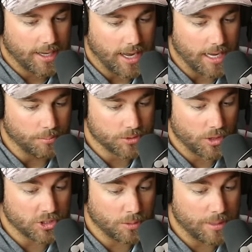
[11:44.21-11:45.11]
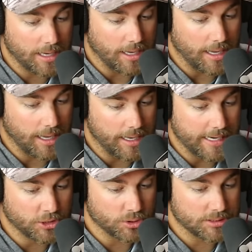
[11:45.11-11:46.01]
So this will be an
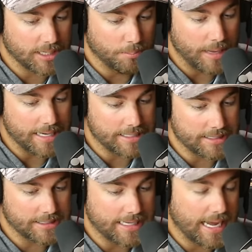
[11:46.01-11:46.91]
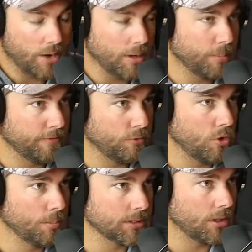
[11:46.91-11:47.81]
interesting bait to see how it
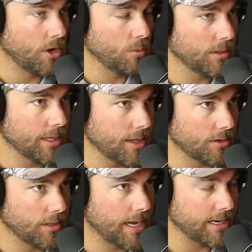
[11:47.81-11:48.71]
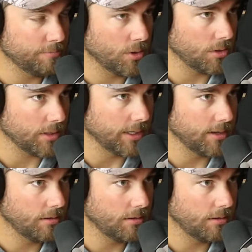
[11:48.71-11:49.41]
performs along with the other line of Berkley